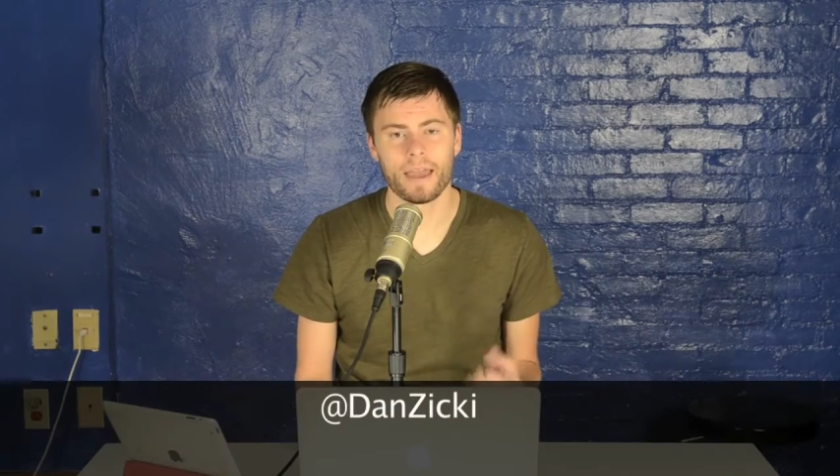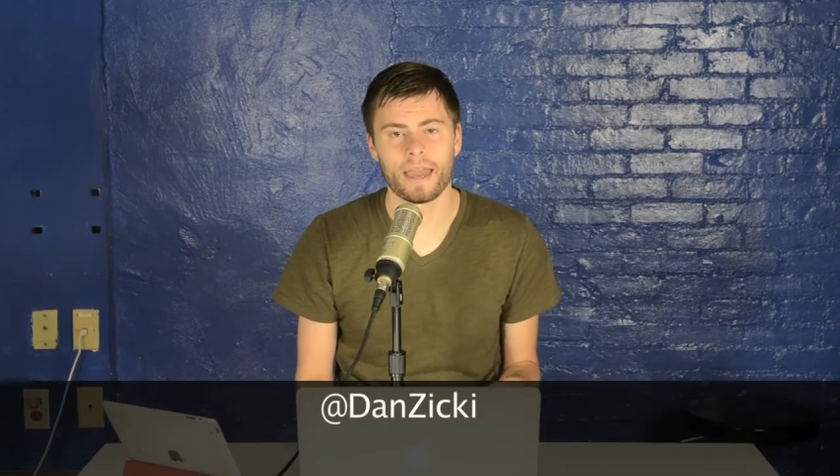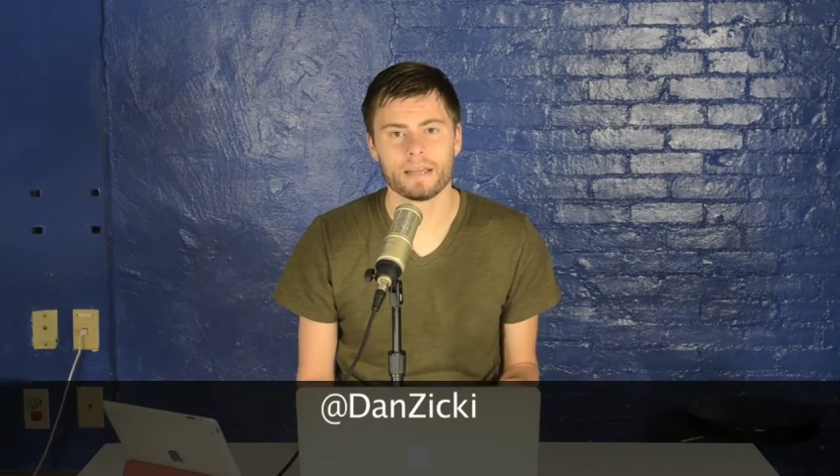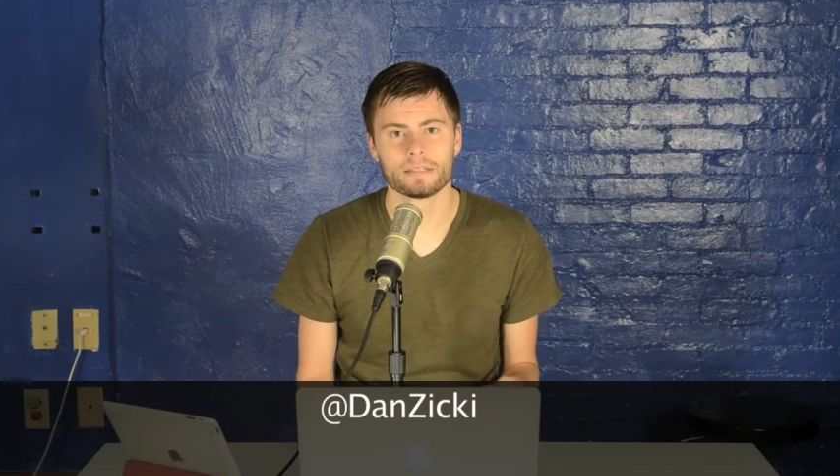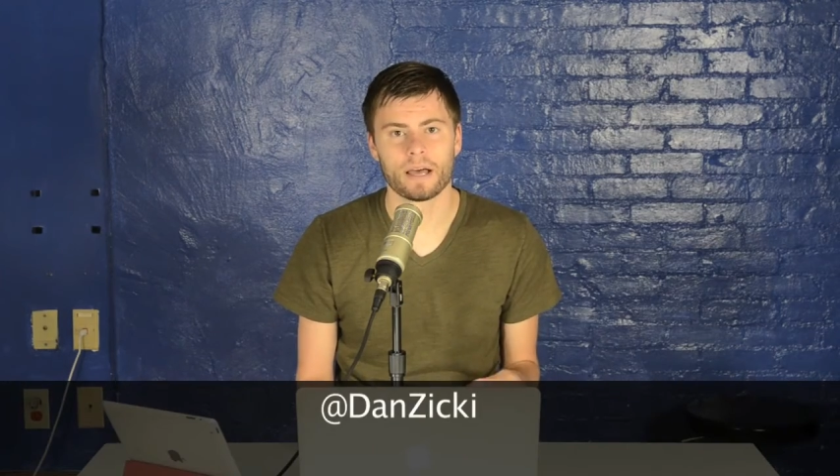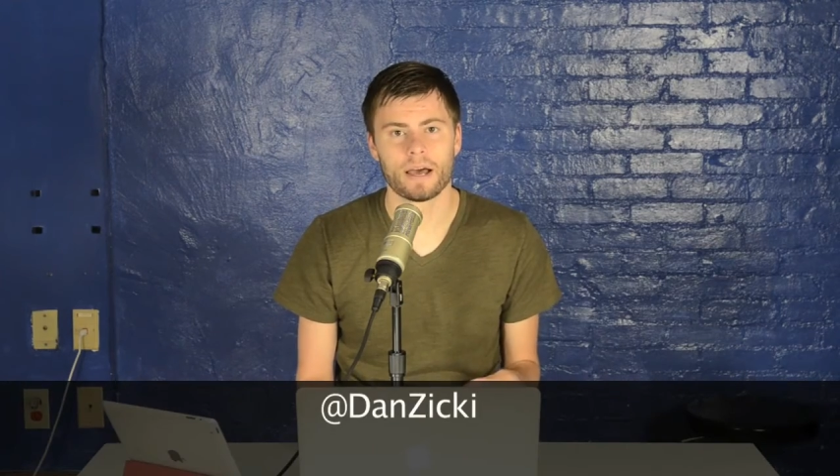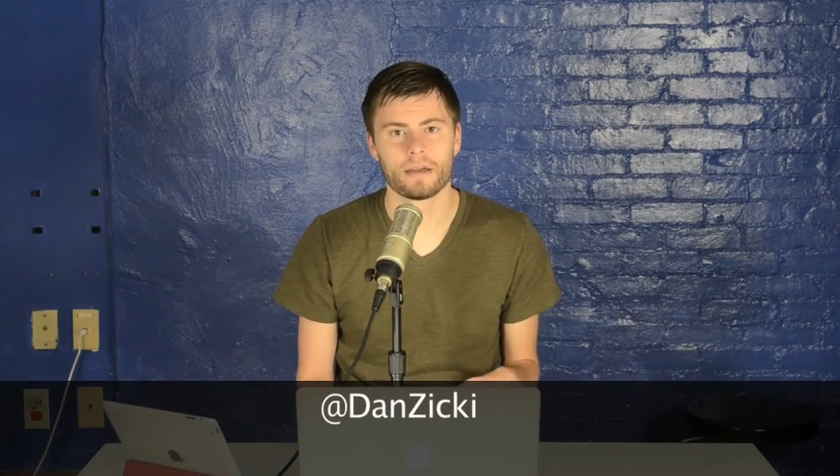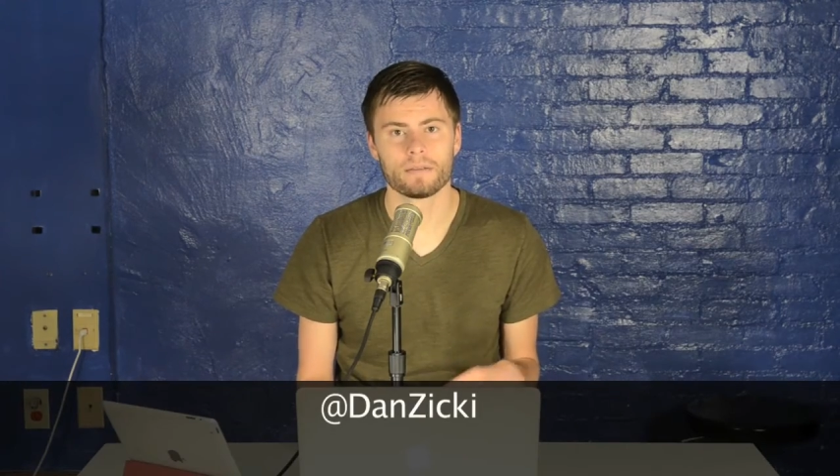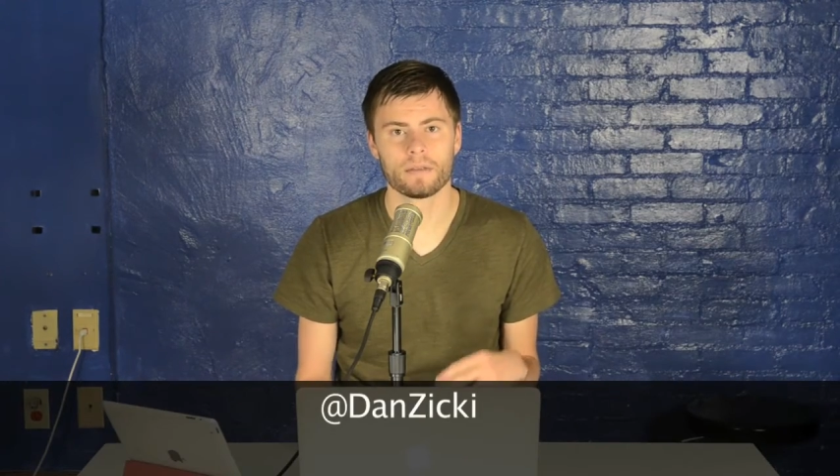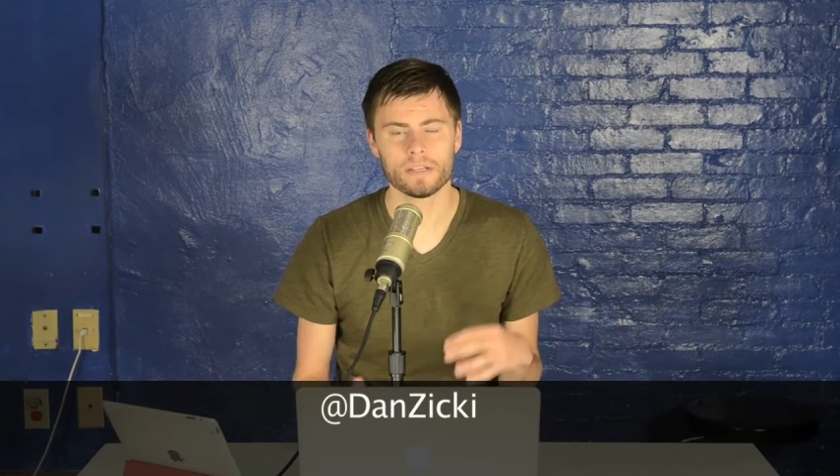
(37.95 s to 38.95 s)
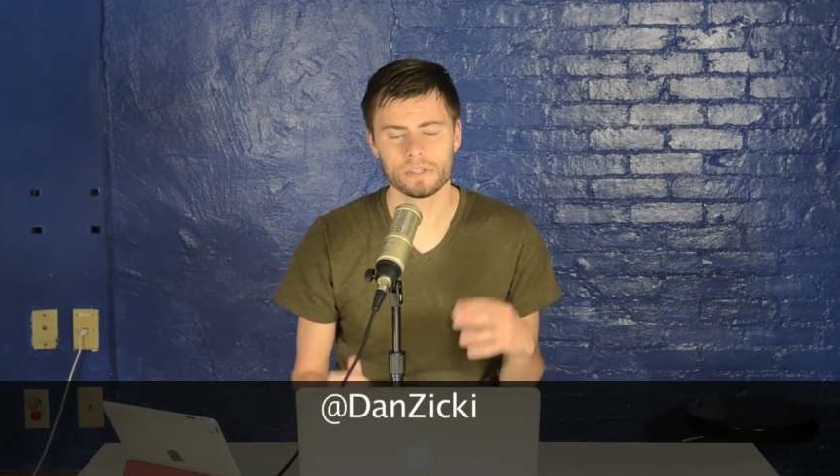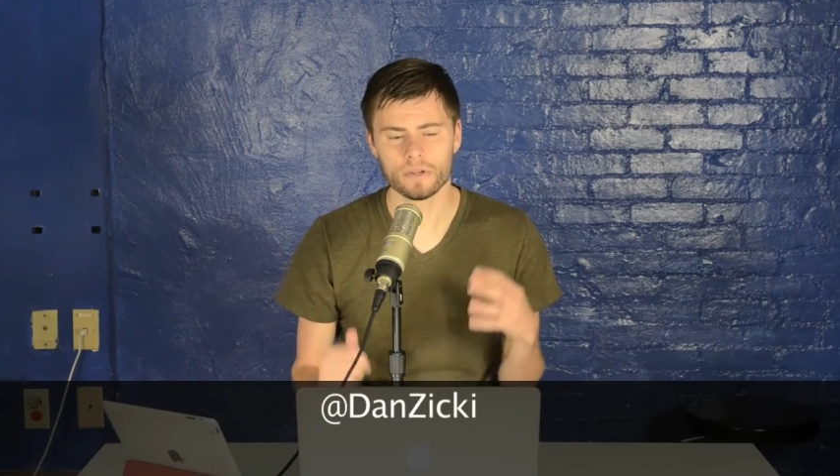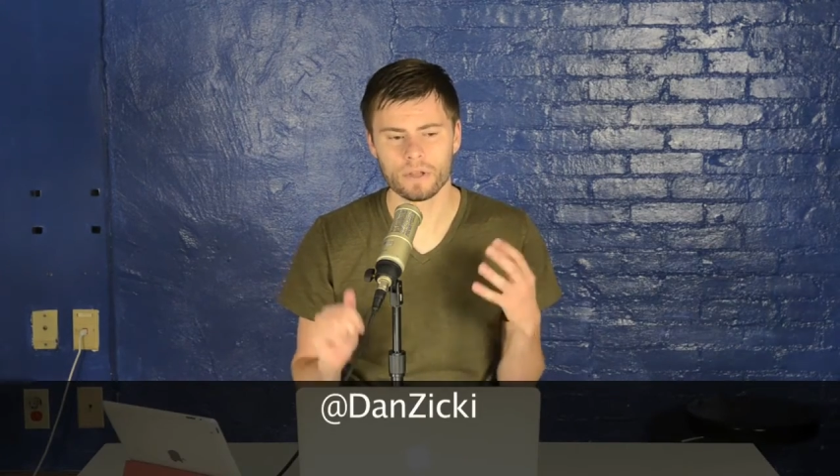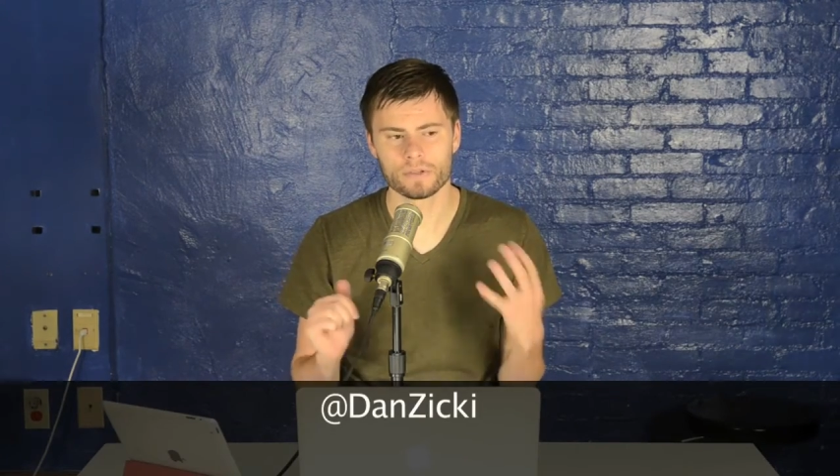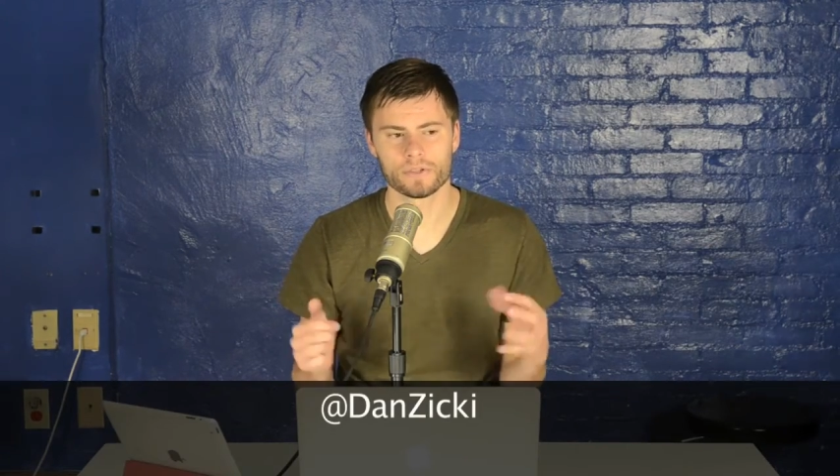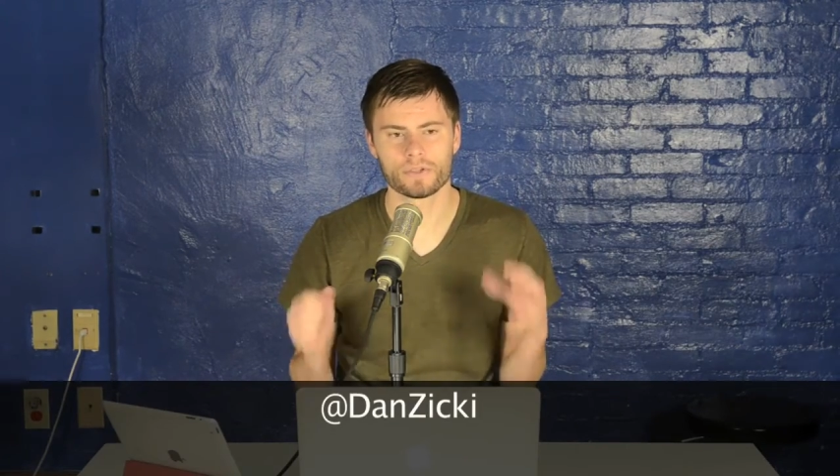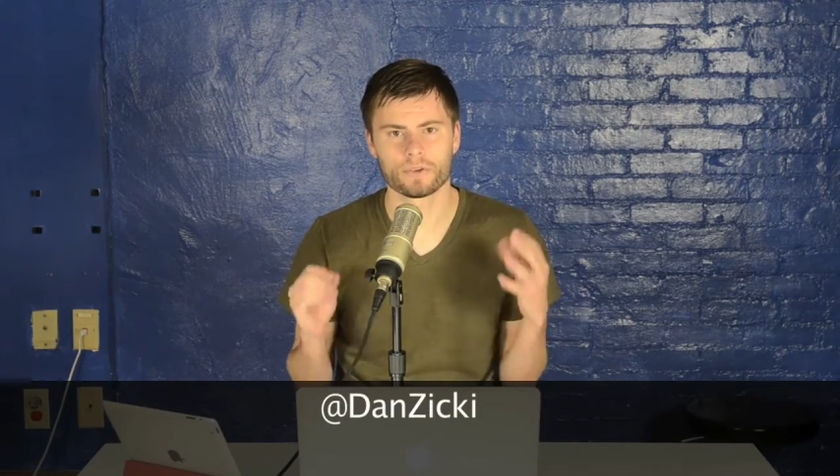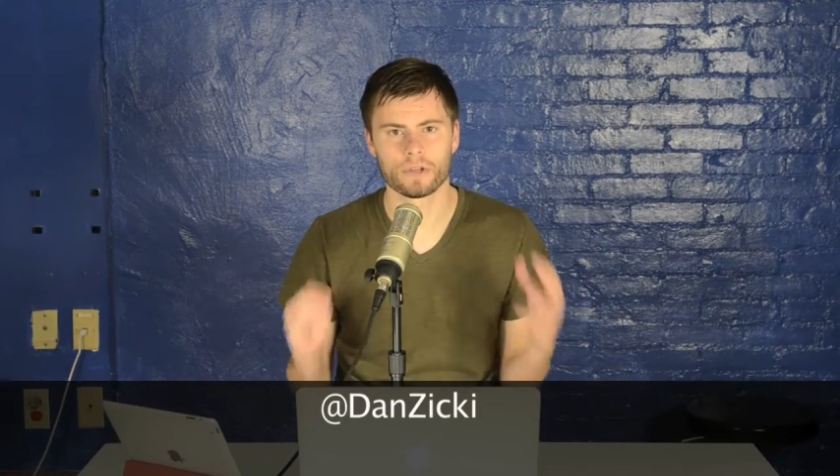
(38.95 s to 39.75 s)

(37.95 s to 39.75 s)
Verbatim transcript: And uh, SEO Lunch is your